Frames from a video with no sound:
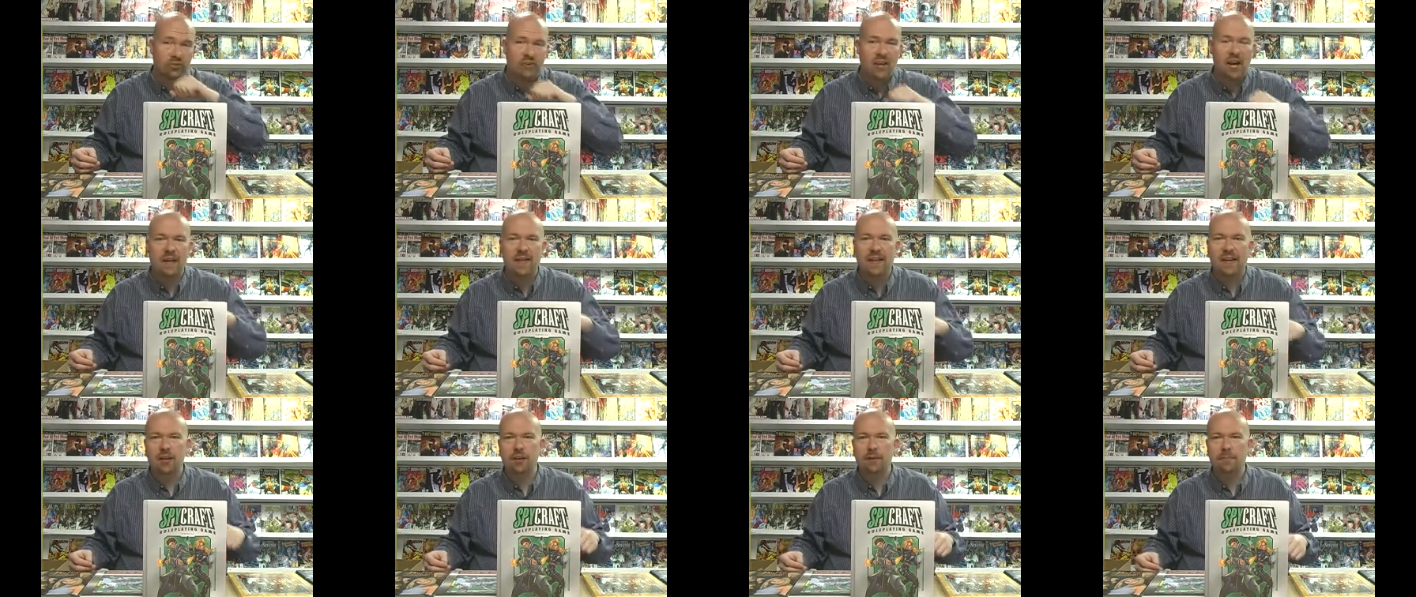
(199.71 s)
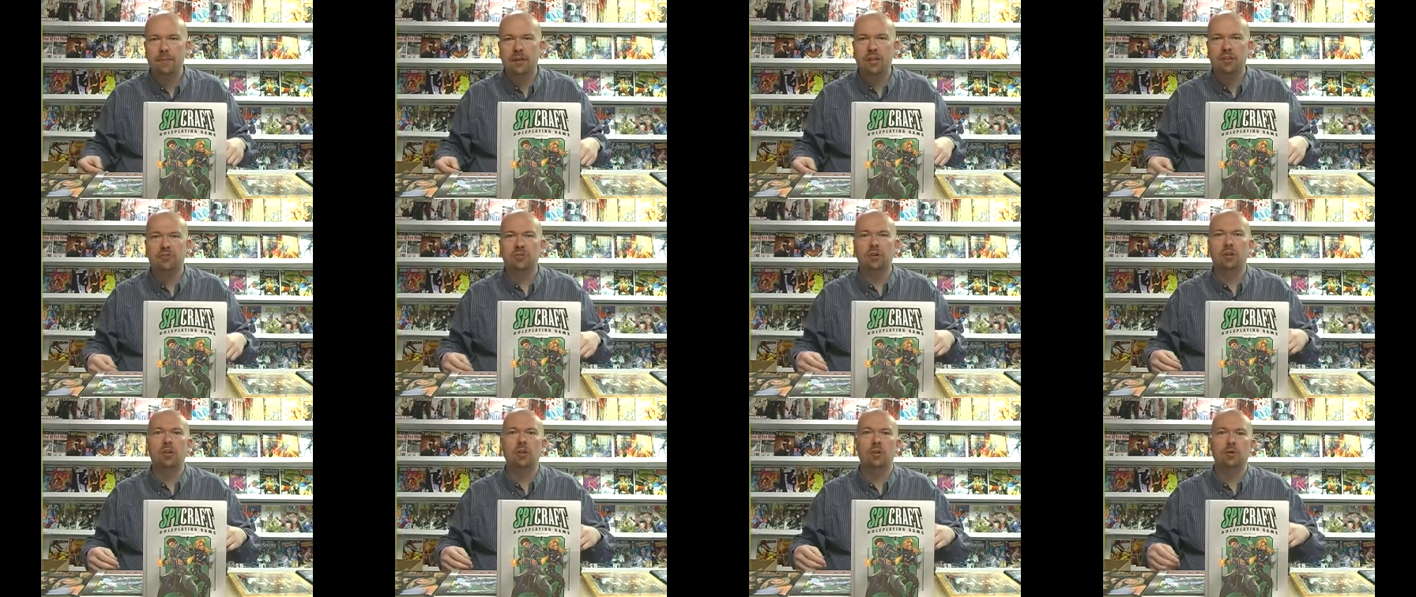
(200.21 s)
Now, they could be
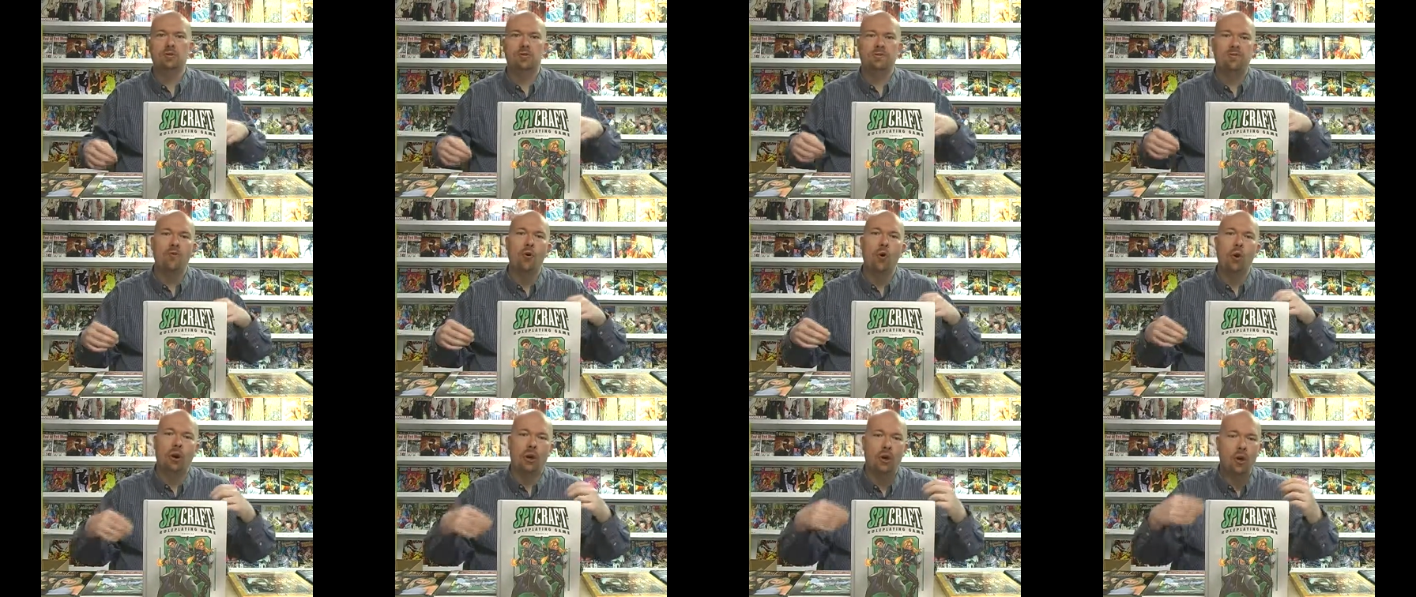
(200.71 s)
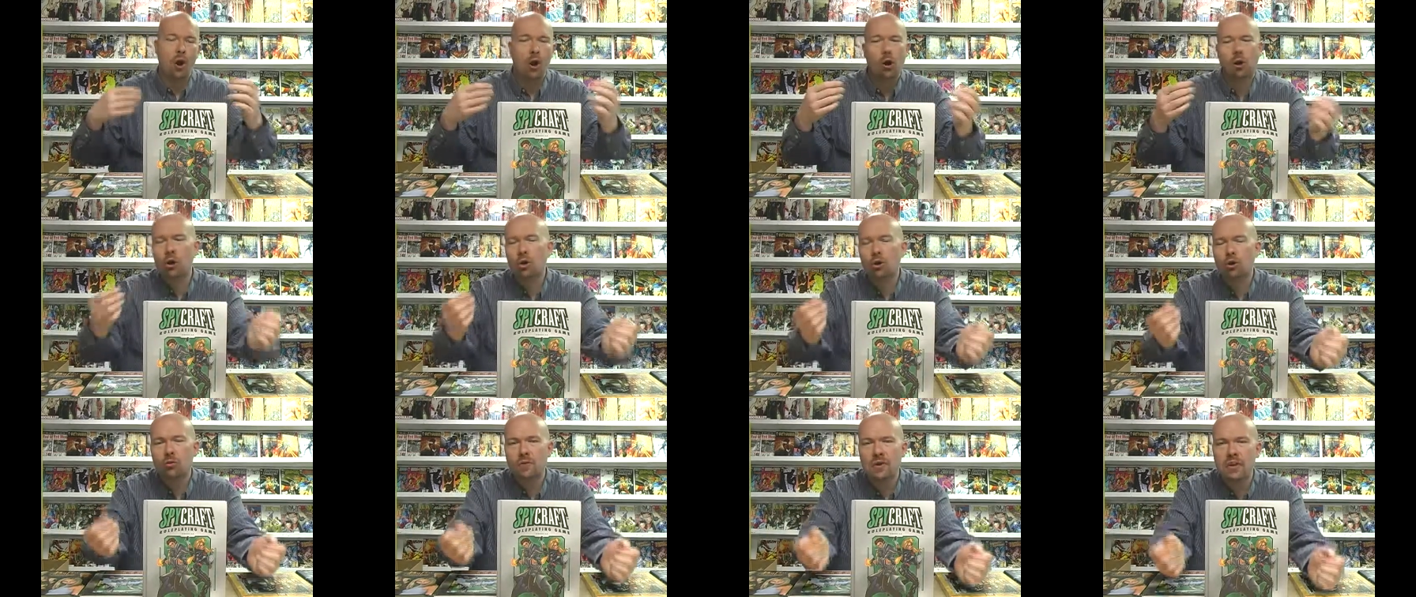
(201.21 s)
seduced for
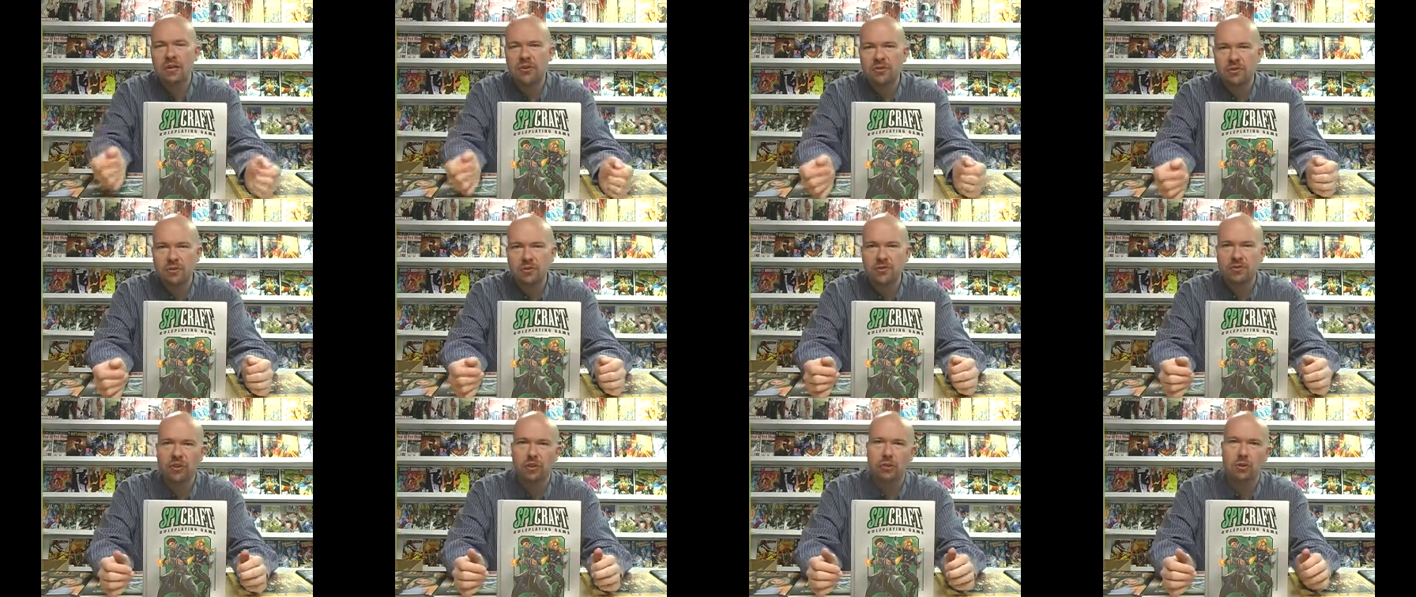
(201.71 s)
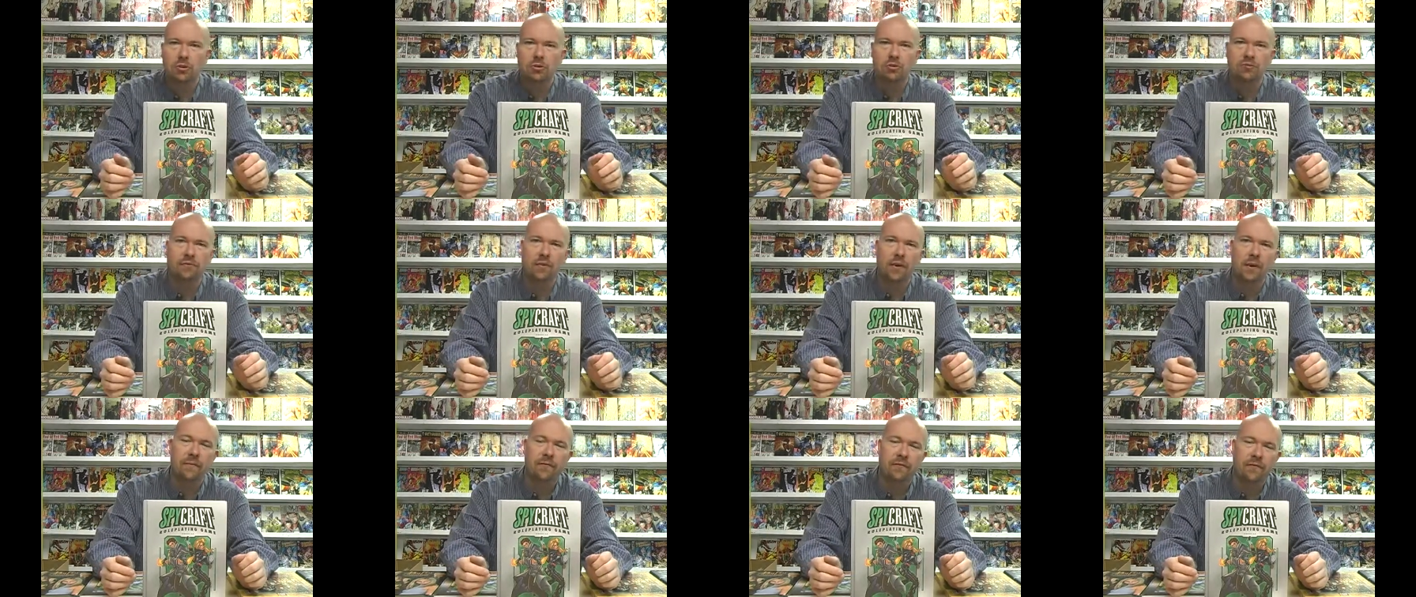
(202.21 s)
carnal reasons, seduced
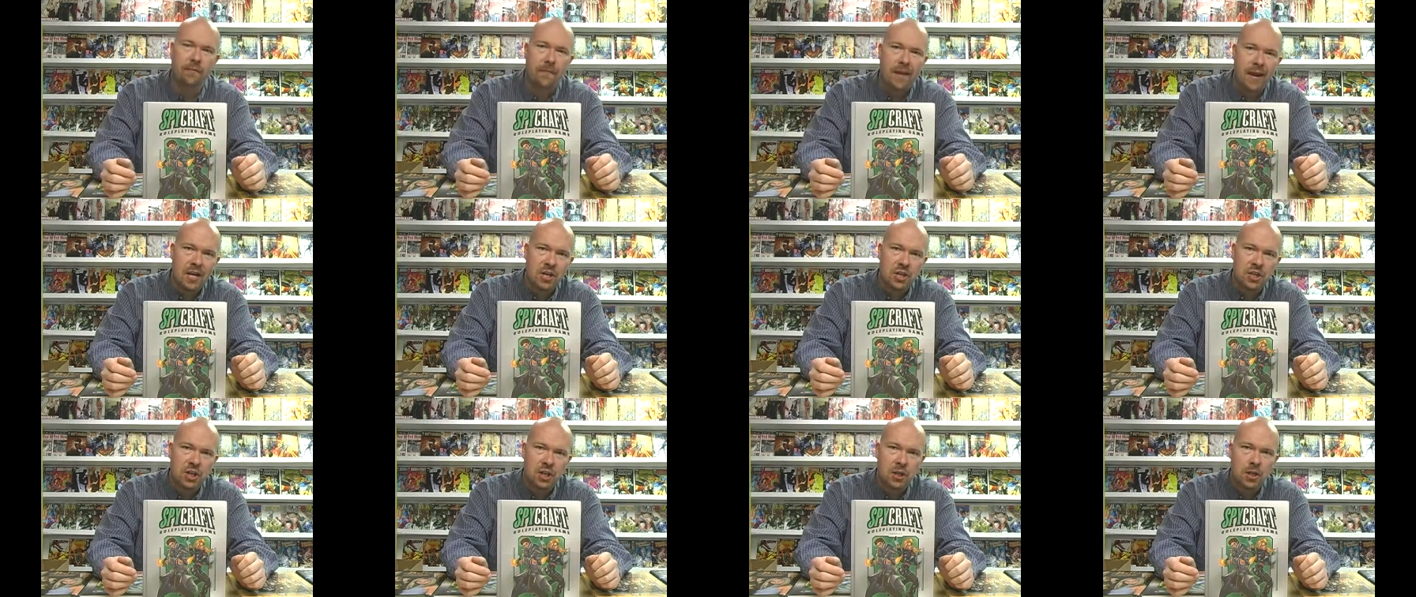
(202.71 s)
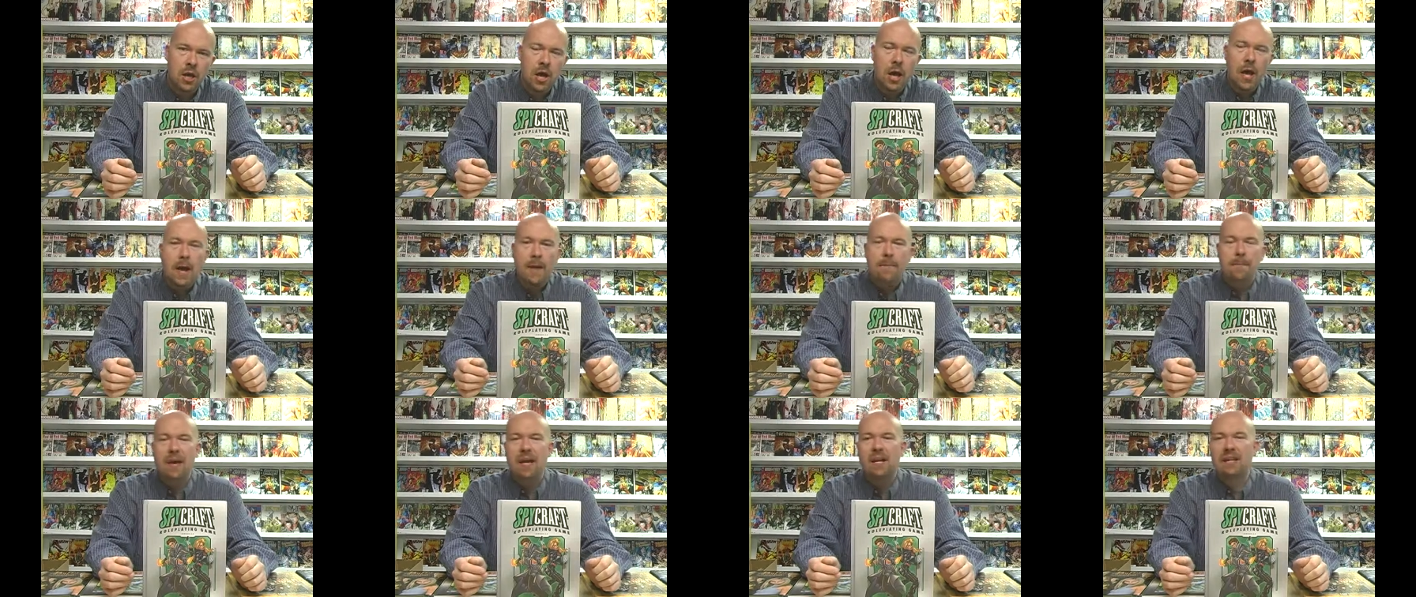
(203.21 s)
for information,
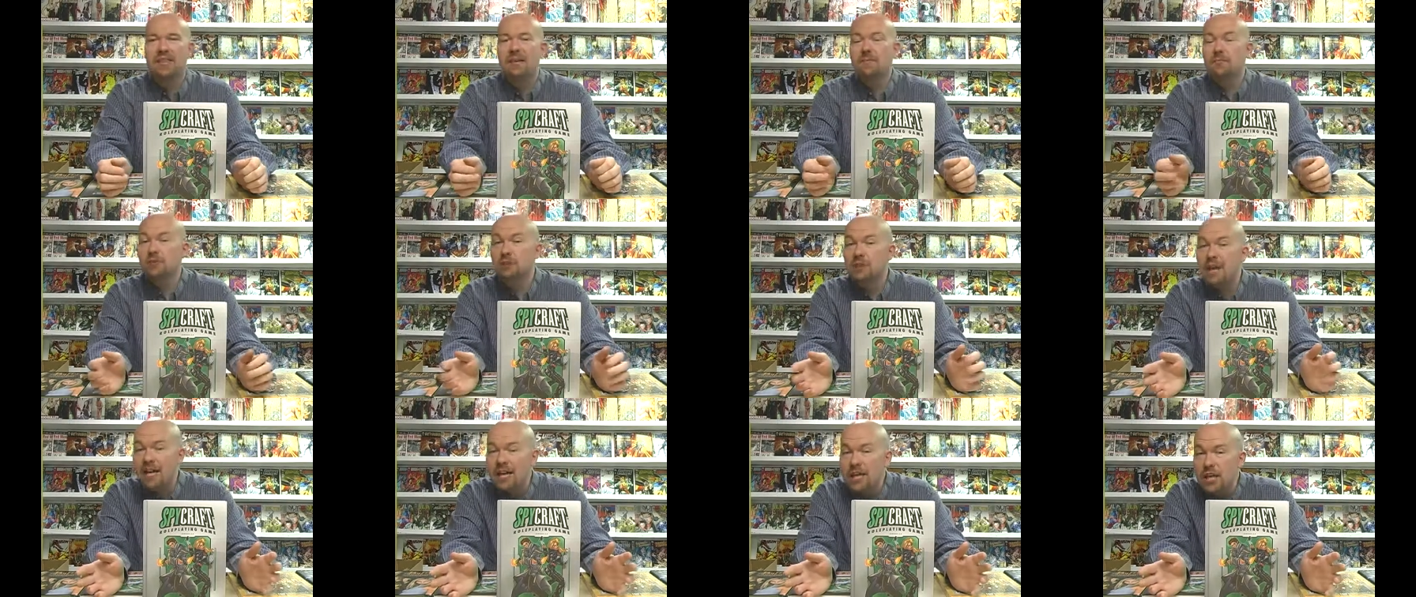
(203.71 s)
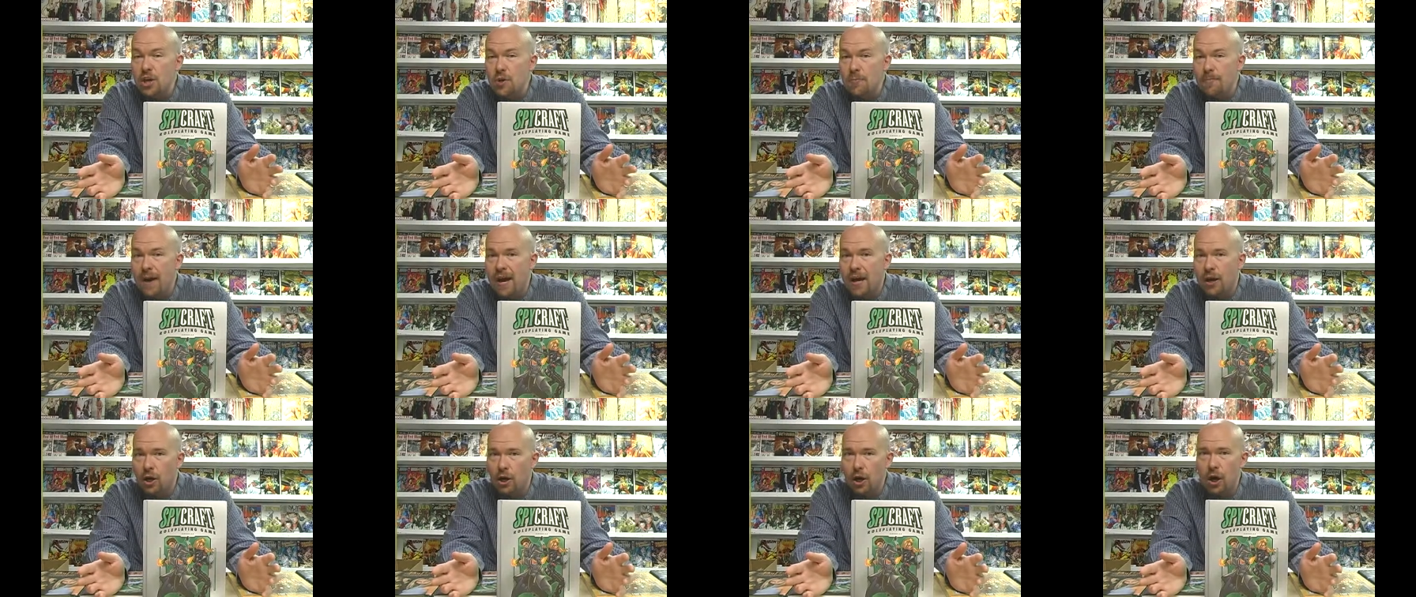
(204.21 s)
make them like you
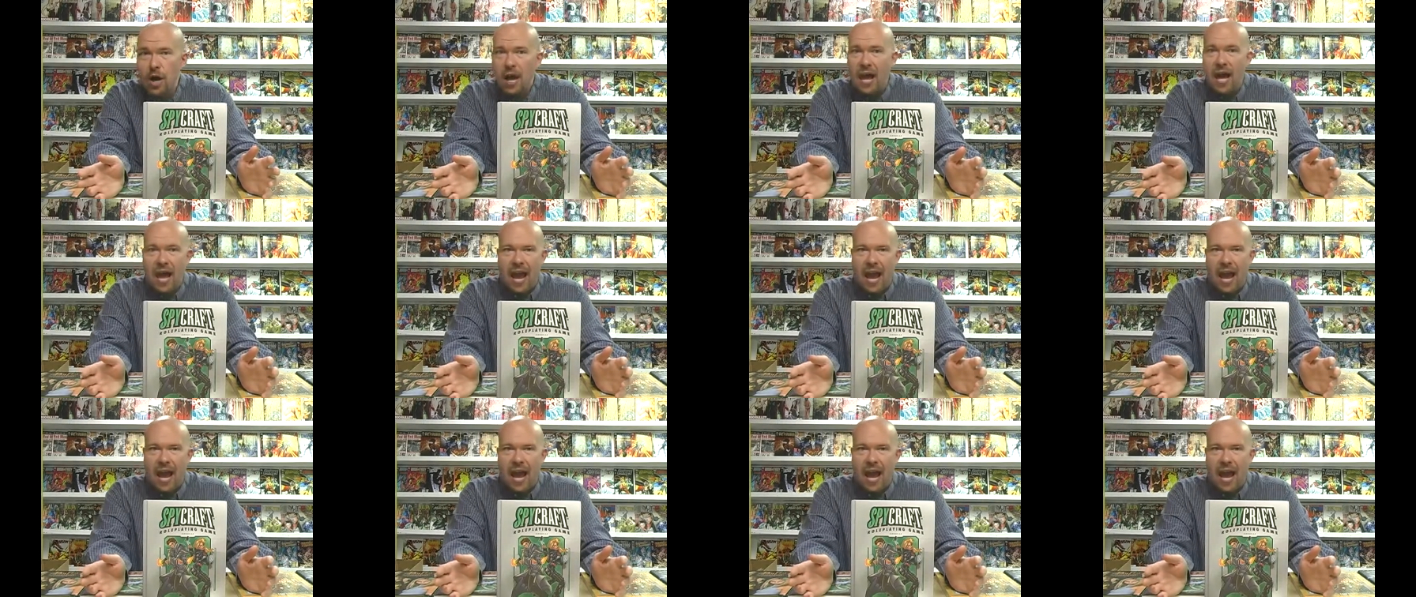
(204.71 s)
better.